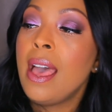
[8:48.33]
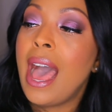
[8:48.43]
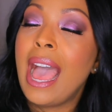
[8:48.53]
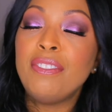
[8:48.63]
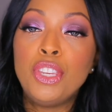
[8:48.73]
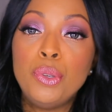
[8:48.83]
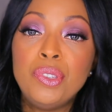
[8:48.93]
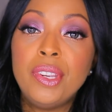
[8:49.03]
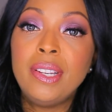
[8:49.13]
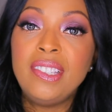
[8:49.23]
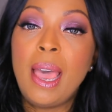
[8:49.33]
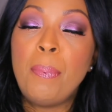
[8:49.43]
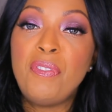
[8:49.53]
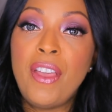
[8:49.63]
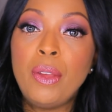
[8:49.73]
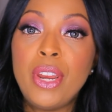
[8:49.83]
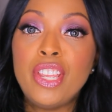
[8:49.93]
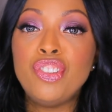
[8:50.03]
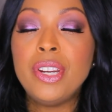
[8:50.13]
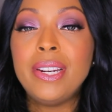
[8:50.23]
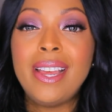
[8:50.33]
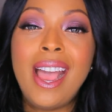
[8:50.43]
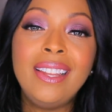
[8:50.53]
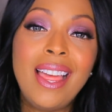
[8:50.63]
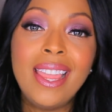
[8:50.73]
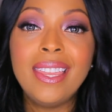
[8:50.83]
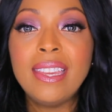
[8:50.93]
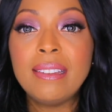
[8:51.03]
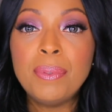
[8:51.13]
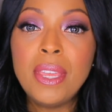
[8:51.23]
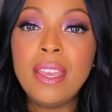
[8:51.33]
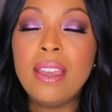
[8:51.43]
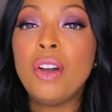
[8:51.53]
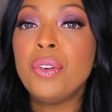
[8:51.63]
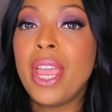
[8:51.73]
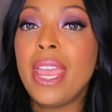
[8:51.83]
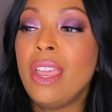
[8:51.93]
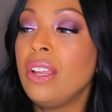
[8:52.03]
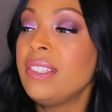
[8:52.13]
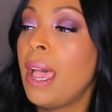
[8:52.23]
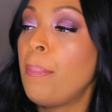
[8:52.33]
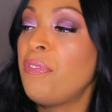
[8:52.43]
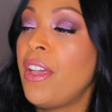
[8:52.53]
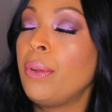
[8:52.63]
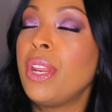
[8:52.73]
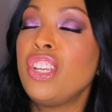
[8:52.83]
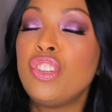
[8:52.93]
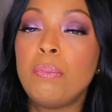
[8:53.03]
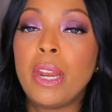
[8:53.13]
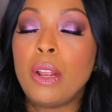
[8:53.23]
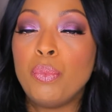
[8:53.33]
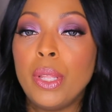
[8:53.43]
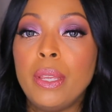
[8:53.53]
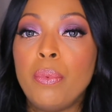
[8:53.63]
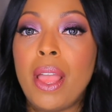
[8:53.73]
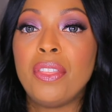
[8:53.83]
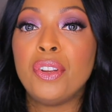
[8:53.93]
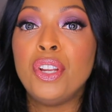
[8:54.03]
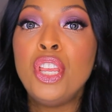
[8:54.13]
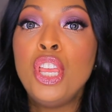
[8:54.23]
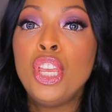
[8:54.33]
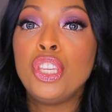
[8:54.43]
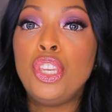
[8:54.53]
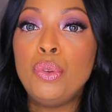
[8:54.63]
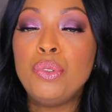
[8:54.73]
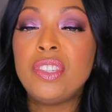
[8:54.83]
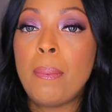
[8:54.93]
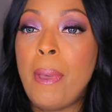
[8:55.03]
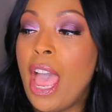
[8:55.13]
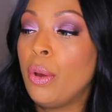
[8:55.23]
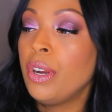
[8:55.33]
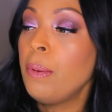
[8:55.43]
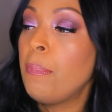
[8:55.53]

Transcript: I've used it on top of foundation, and I like it okay on top of foundation, but I really rather use the powder.